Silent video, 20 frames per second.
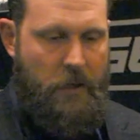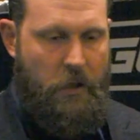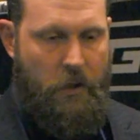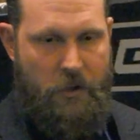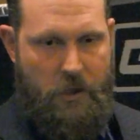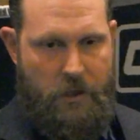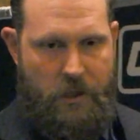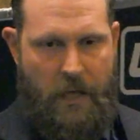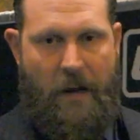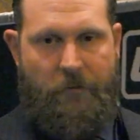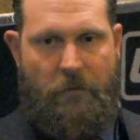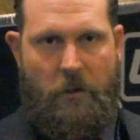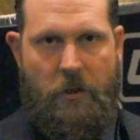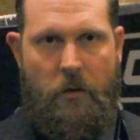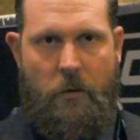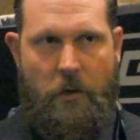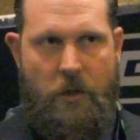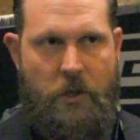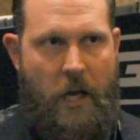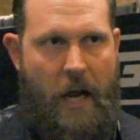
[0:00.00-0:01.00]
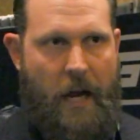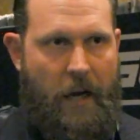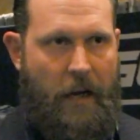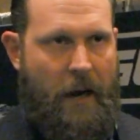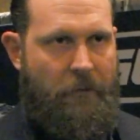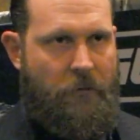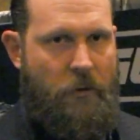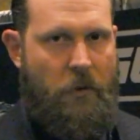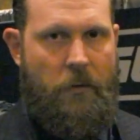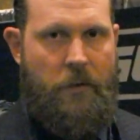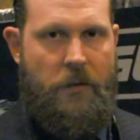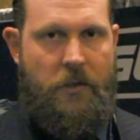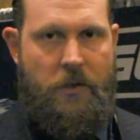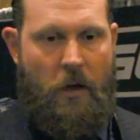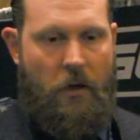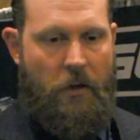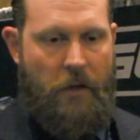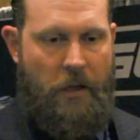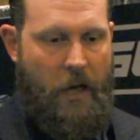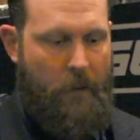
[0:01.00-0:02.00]
You just have to do a check after you
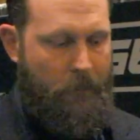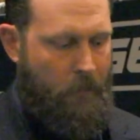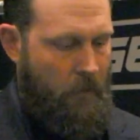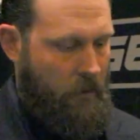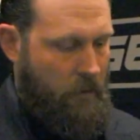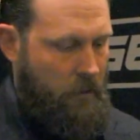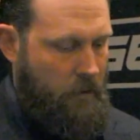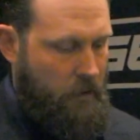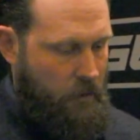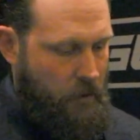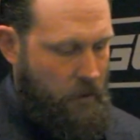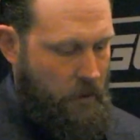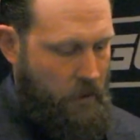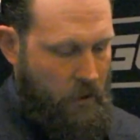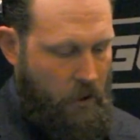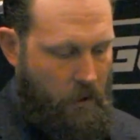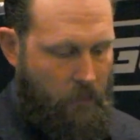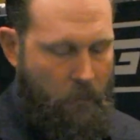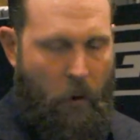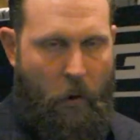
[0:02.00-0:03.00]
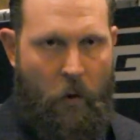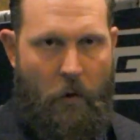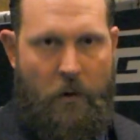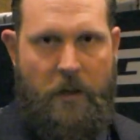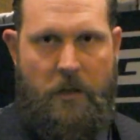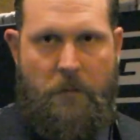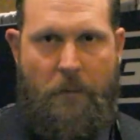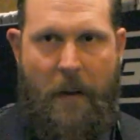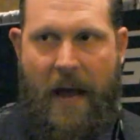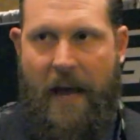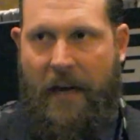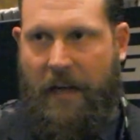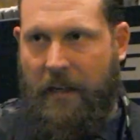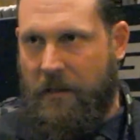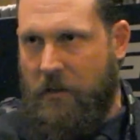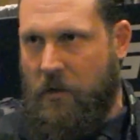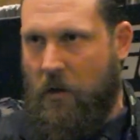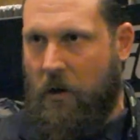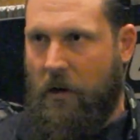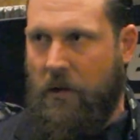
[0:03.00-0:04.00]
install the upper. You pull this back,
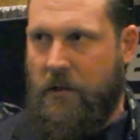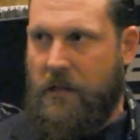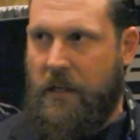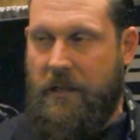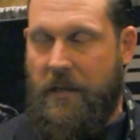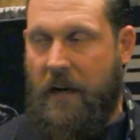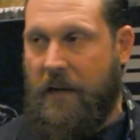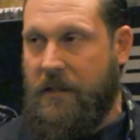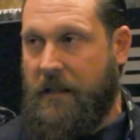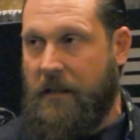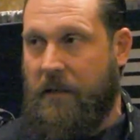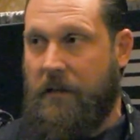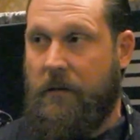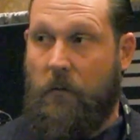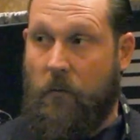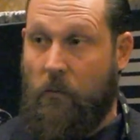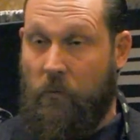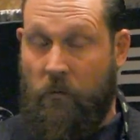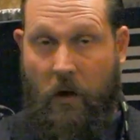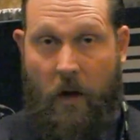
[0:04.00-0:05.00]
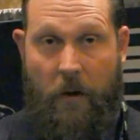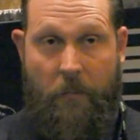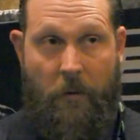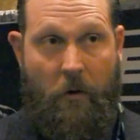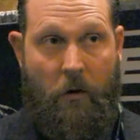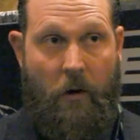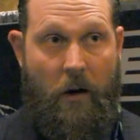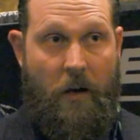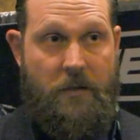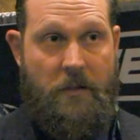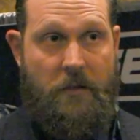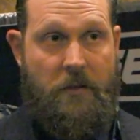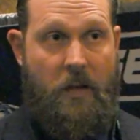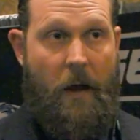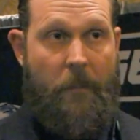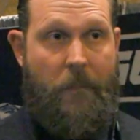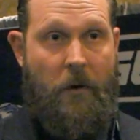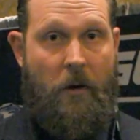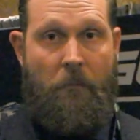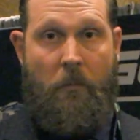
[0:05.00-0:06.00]
and as long as it doesn't rub across the
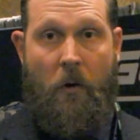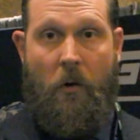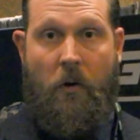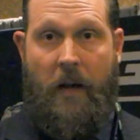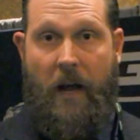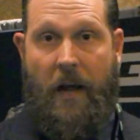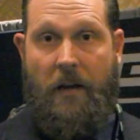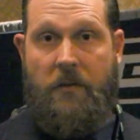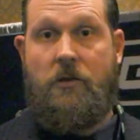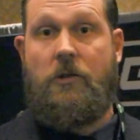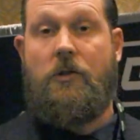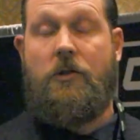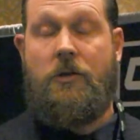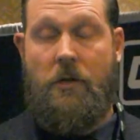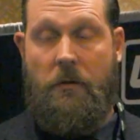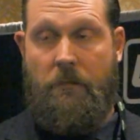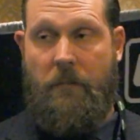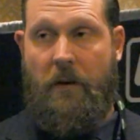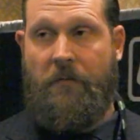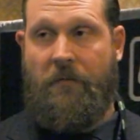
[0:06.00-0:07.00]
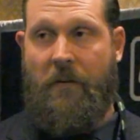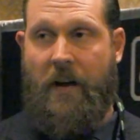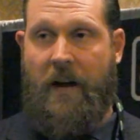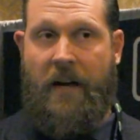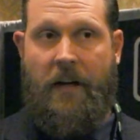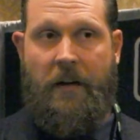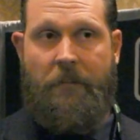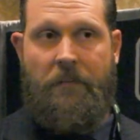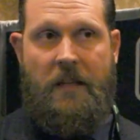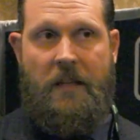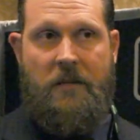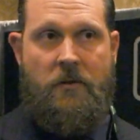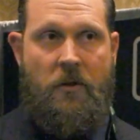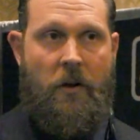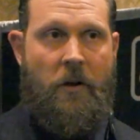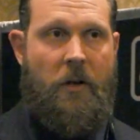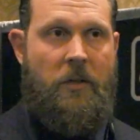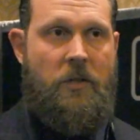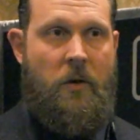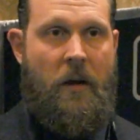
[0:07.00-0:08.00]
top of your bolt catch, you should be fine as
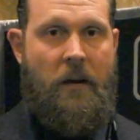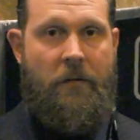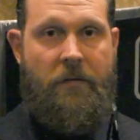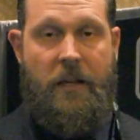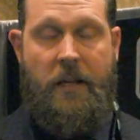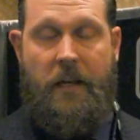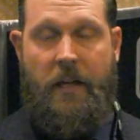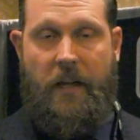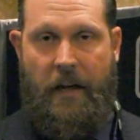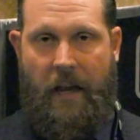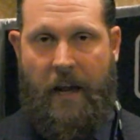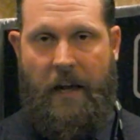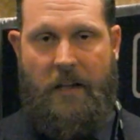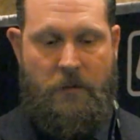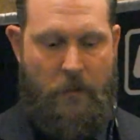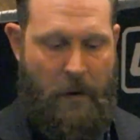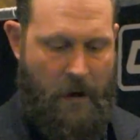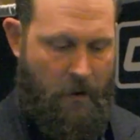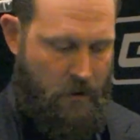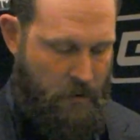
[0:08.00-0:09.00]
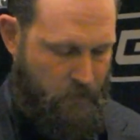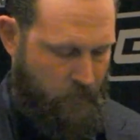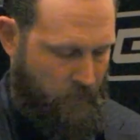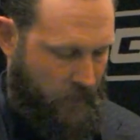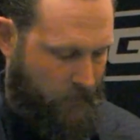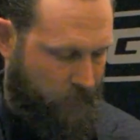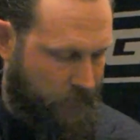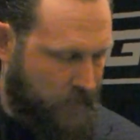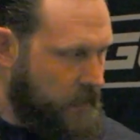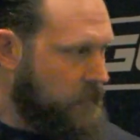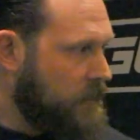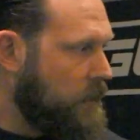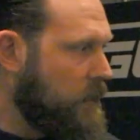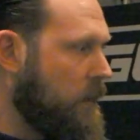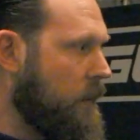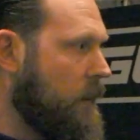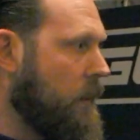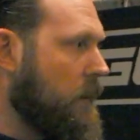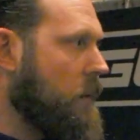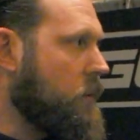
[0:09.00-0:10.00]
long as you have the enhanced power spring.
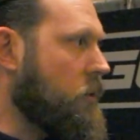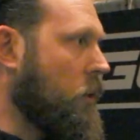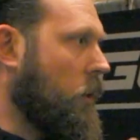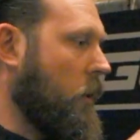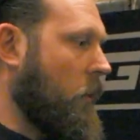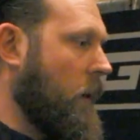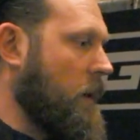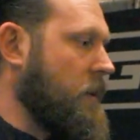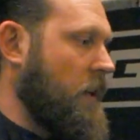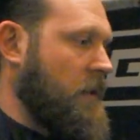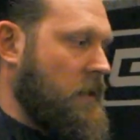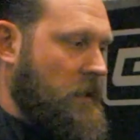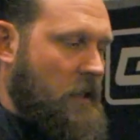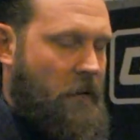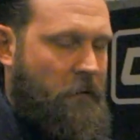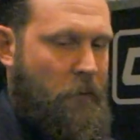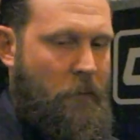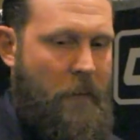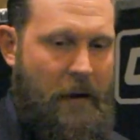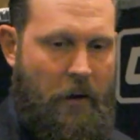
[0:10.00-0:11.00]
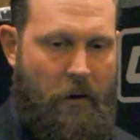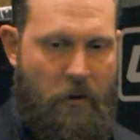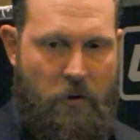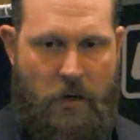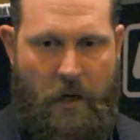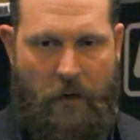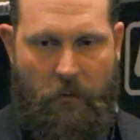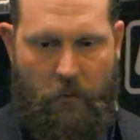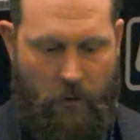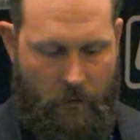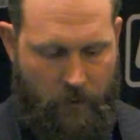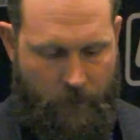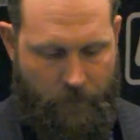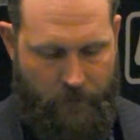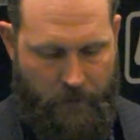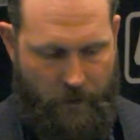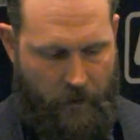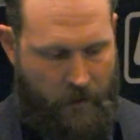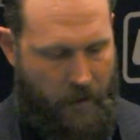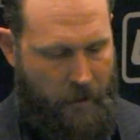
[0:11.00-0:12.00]
So anyways, that's enough about our general
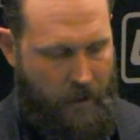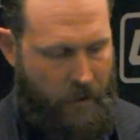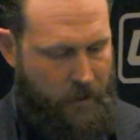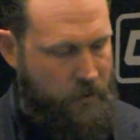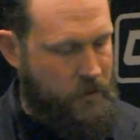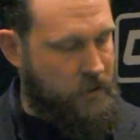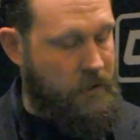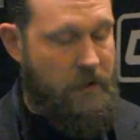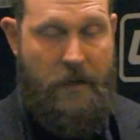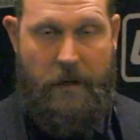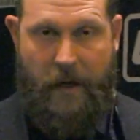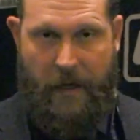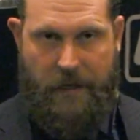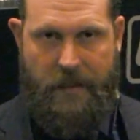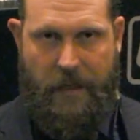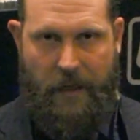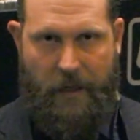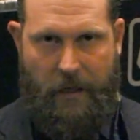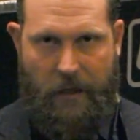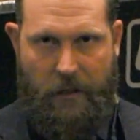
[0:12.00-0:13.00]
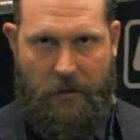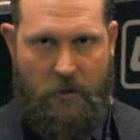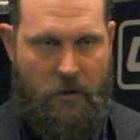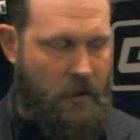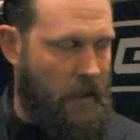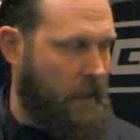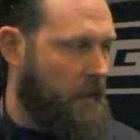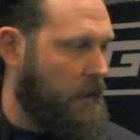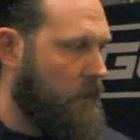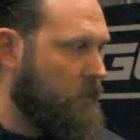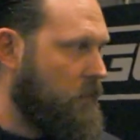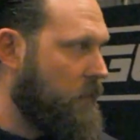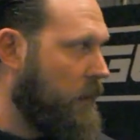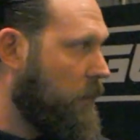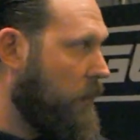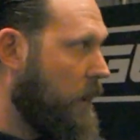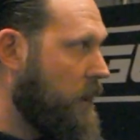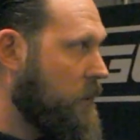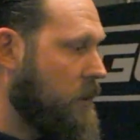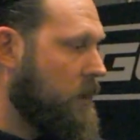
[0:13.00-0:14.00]
18-inch kind of
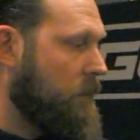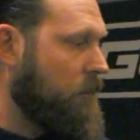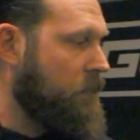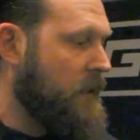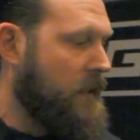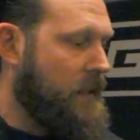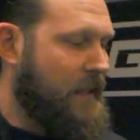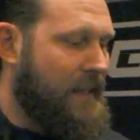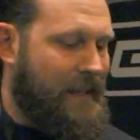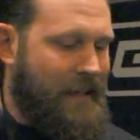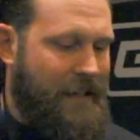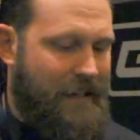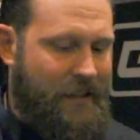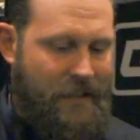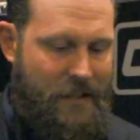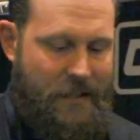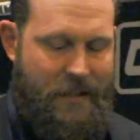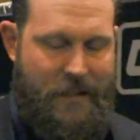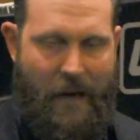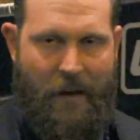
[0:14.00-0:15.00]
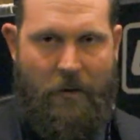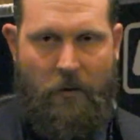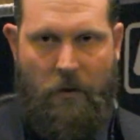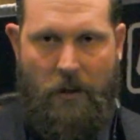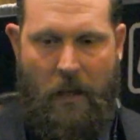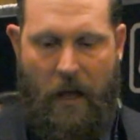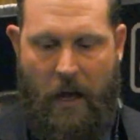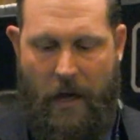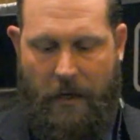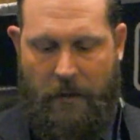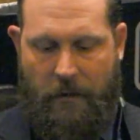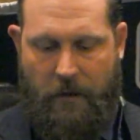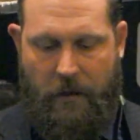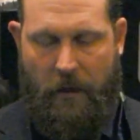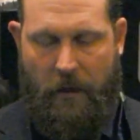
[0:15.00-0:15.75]
configuration. The standard line